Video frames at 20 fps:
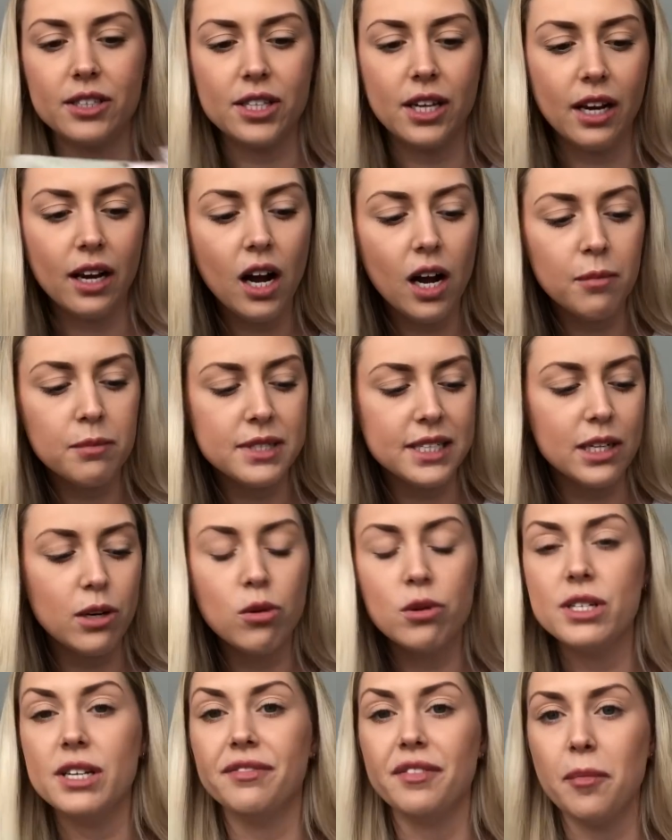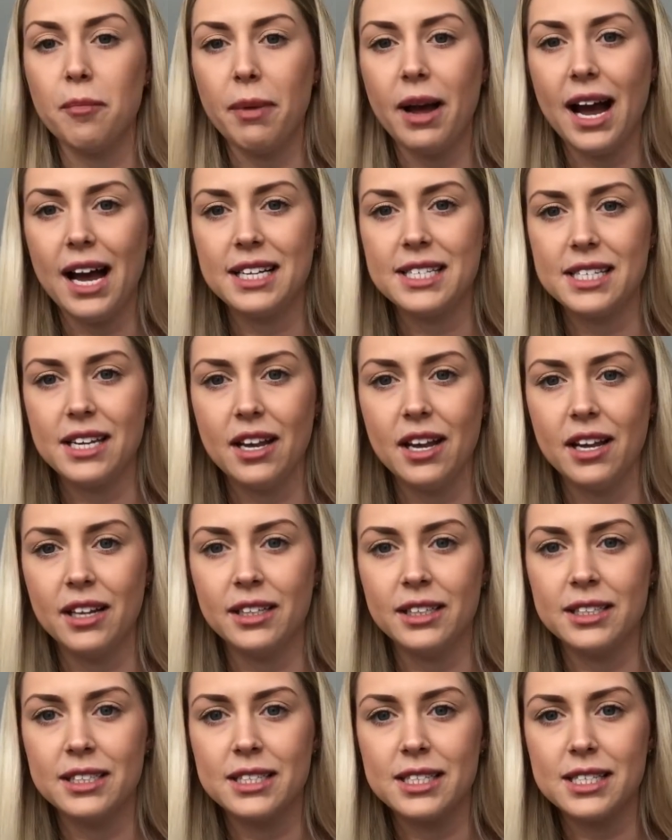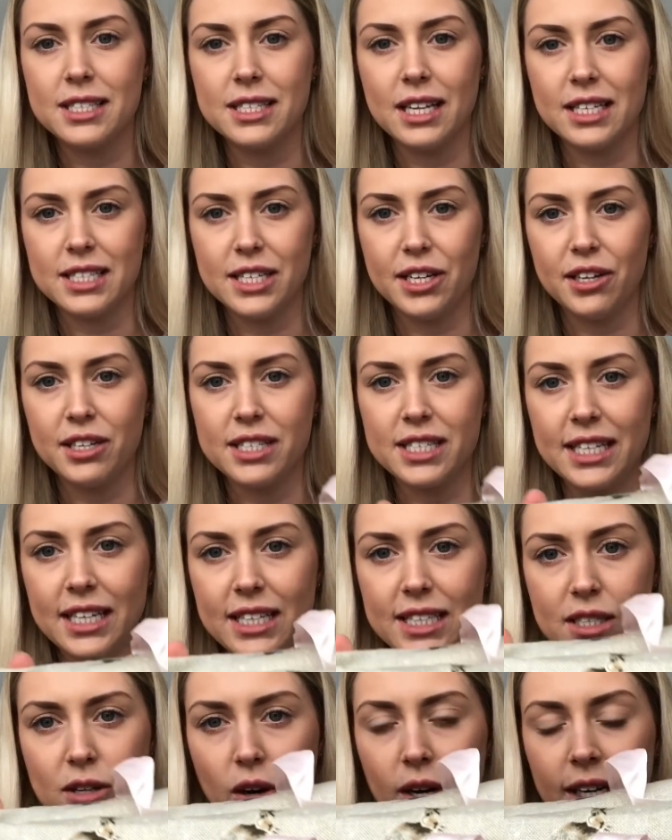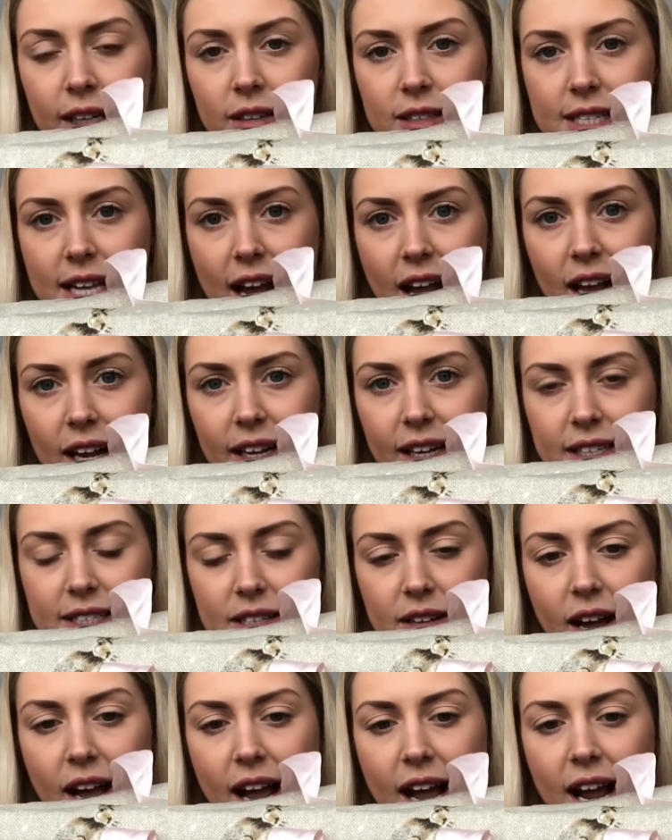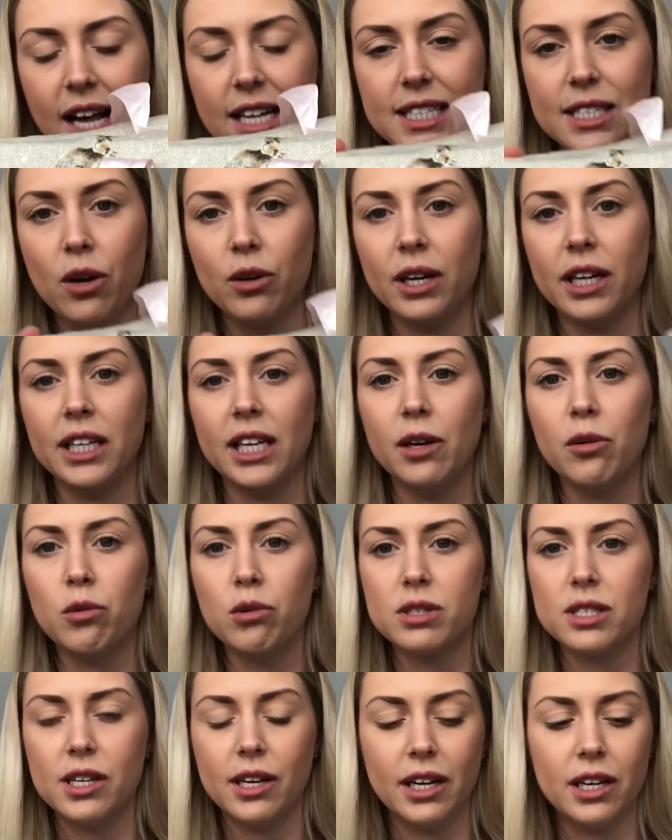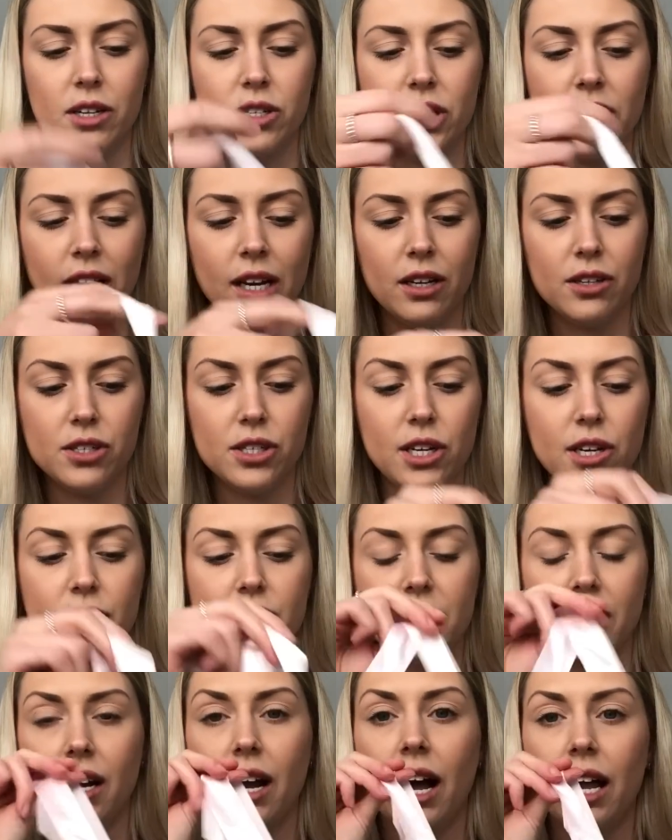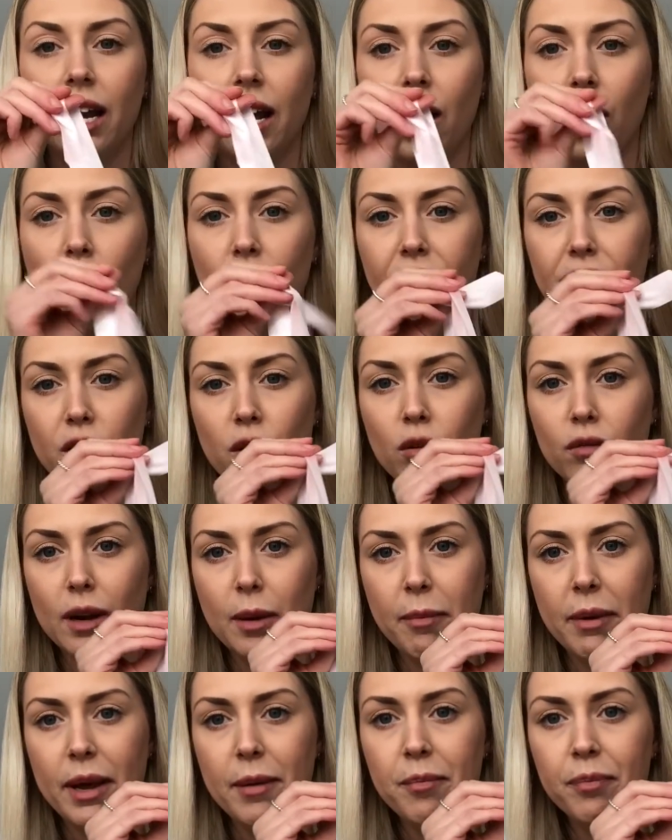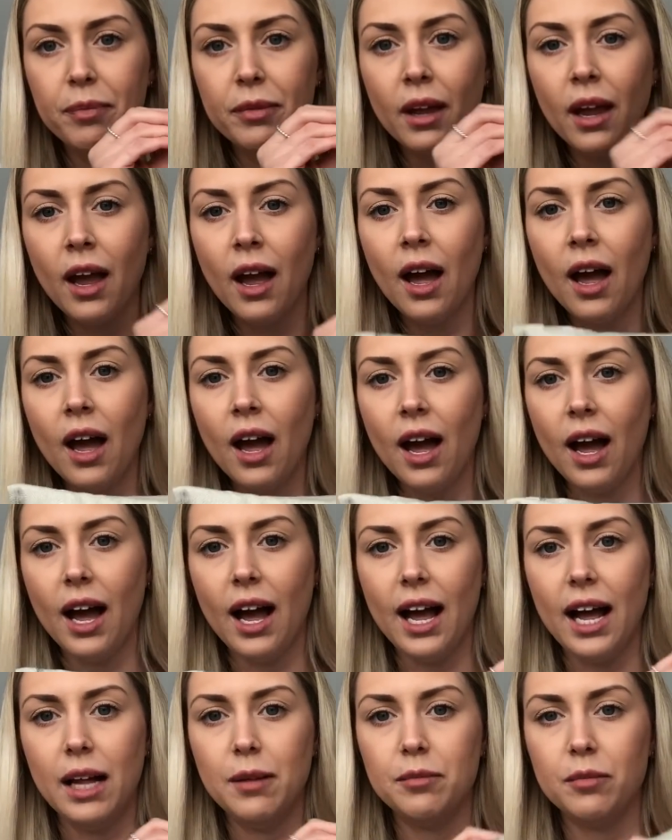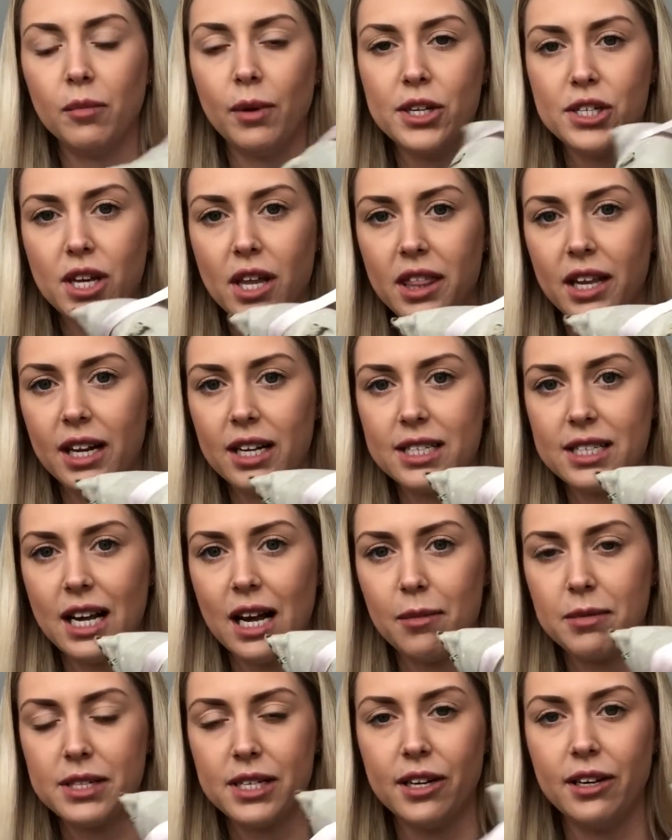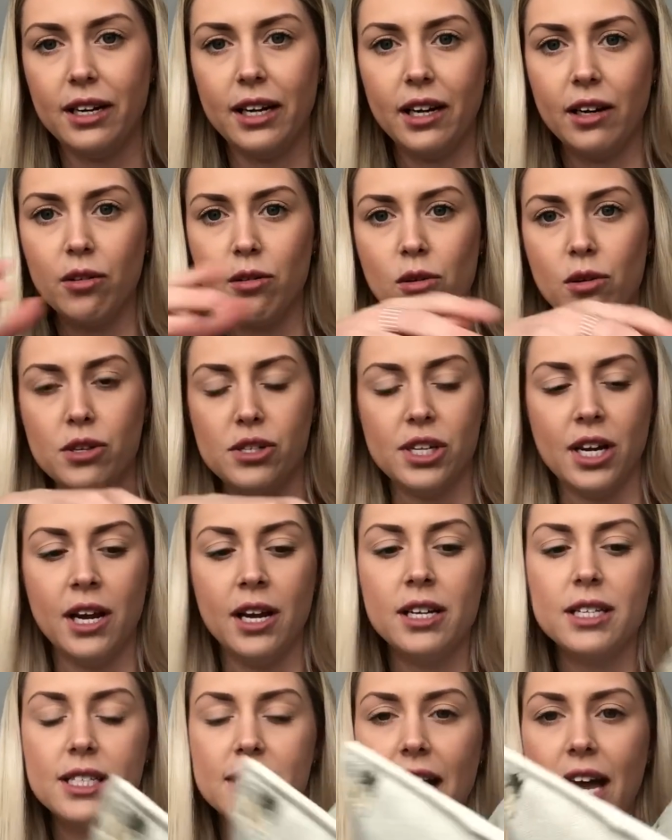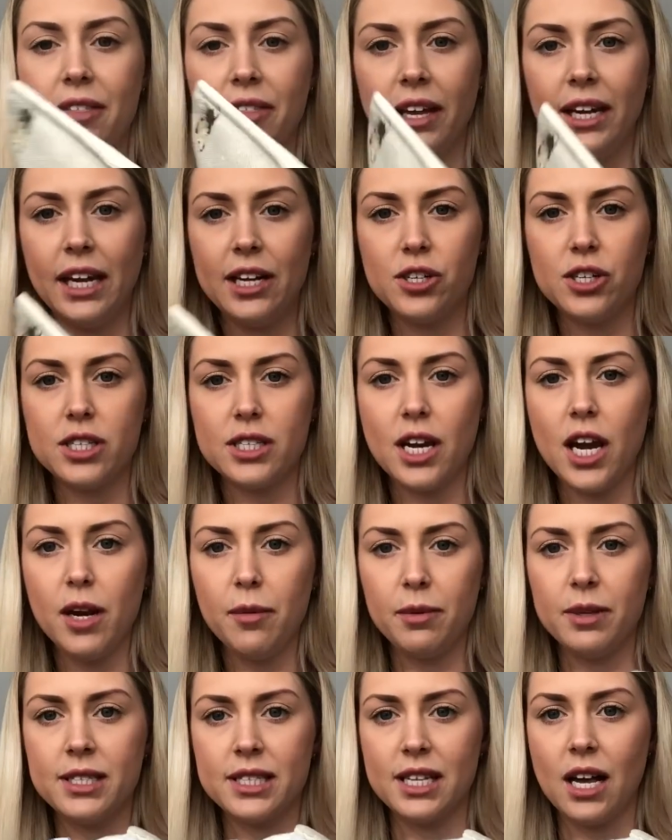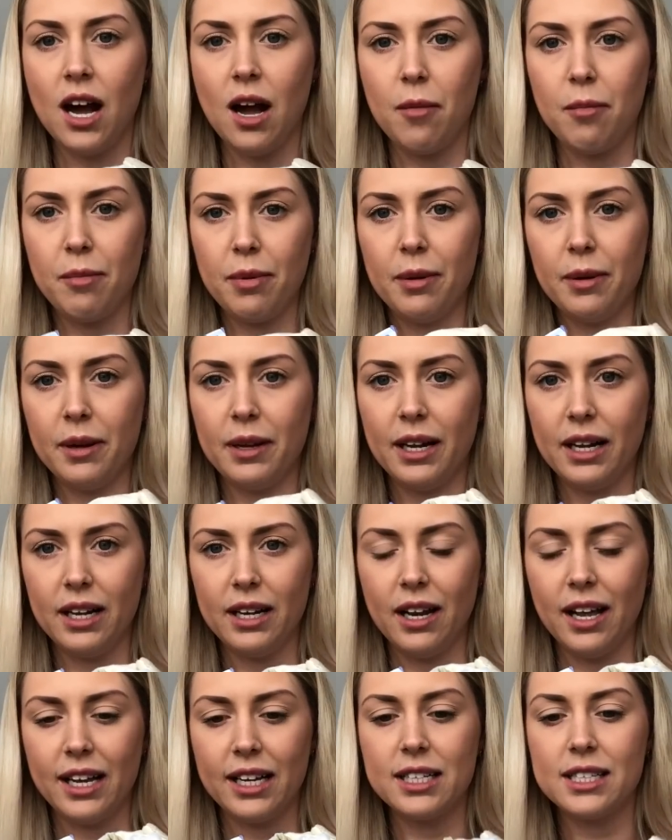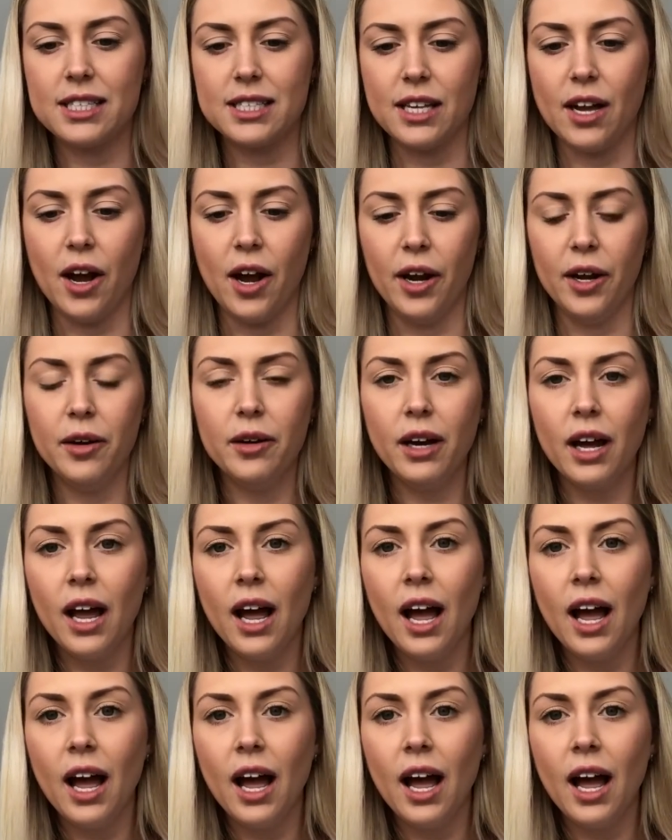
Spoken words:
It comes in all different patterns. As you can see, it's got little hairs on, and you also can choose the colour of your ribbon, which I think is absolutely gorgeous. And then it just opens up like so.